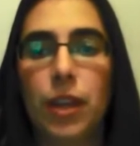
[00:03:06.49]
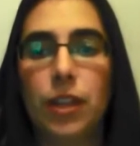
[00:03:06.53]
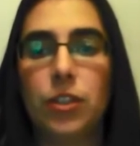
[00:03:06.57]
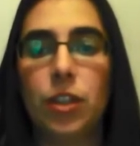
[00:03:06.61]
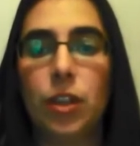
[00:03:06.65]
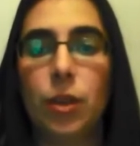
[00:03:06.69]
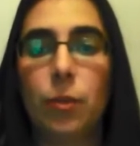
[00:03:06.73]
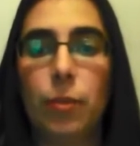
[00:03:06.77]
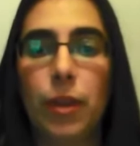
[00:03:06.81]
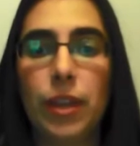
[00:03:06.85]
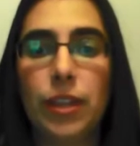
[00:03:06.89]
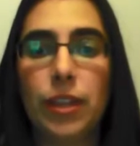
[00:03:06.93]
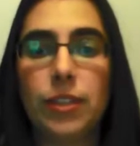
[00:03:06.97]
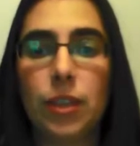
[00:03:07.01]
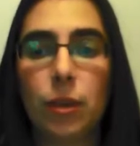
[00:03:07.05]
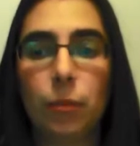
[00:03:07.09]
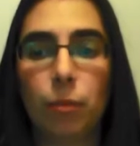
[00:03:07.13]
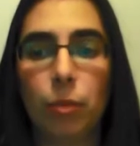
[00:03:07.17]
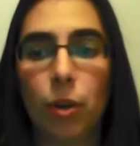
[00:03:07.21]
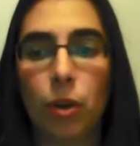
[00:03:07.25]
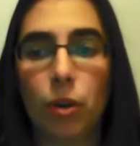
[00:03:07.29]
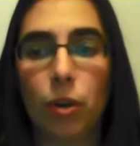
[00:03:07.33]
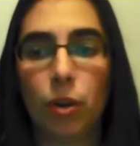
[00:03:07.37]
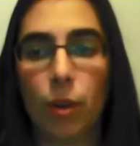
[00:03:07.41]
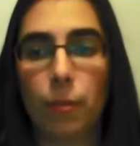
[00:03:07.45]
I took a basic
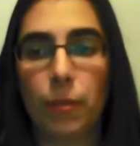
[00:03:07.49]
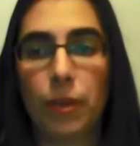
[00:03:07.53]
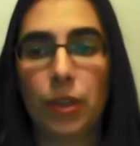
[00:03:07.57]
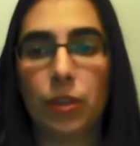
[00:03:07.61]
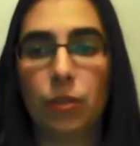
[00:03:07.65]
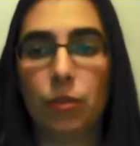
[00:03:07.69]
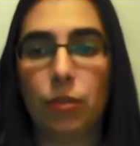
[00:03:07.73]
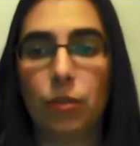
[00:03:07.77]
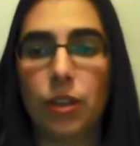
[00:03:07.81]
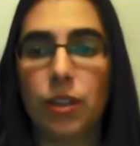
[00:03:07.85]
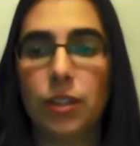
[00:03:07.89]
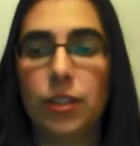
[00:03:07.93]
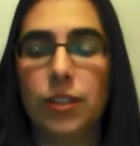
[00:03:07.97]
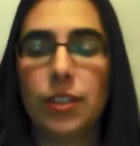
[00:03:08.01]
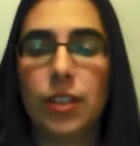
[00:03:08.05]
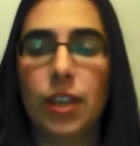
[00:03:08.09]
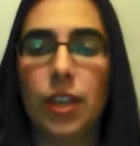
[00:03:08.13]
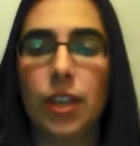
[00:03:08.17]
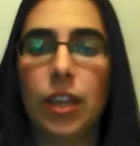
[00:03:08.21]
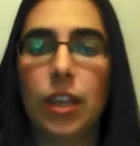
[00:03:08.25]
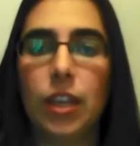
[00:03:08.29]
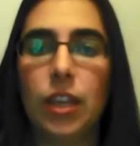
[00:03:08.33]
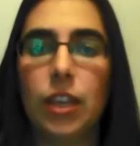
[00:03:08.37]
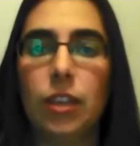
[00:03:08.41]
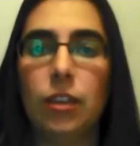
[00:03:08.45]
programming course
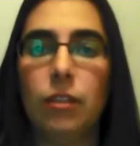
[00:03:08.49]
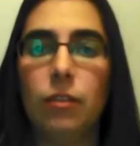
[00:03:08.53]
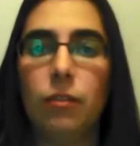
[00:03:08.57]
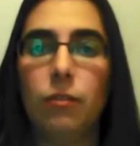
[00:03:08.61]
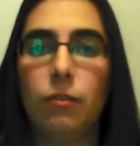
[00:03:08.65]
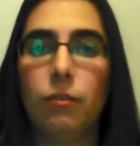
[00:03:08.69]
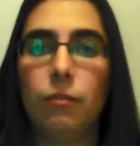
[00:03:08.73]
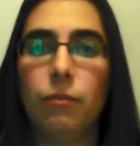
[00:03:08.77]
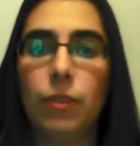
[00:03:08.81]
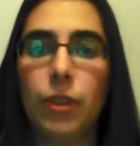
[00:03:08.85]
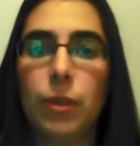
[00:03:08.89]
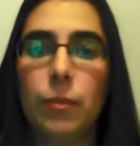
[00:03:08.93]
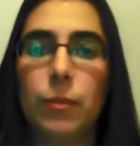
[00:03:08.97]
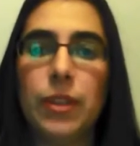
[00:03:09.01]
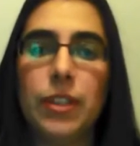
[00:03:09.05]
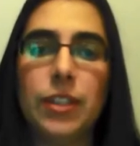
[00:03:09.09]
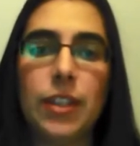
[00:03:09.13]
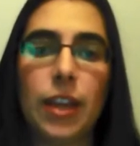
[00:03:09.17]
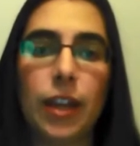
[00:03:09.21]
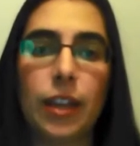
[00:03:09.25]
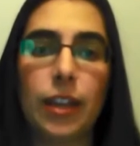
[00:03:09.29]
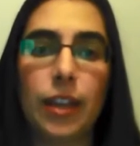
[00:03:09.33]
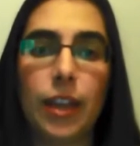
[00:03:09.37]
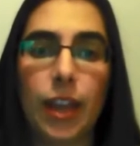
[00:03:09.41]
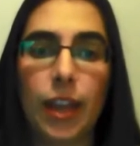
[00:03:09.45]
in
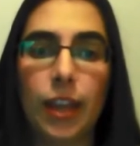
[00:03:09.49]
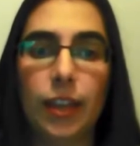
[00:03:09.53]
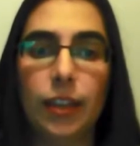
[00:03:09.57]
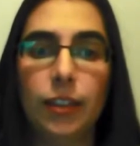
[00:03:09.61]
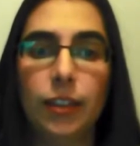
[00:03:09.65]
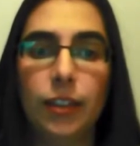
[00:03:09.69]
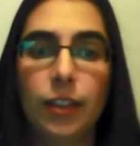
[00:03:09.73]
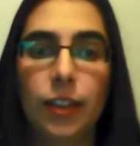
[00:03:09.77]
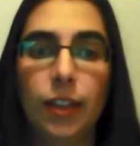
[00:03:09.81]
VB.net.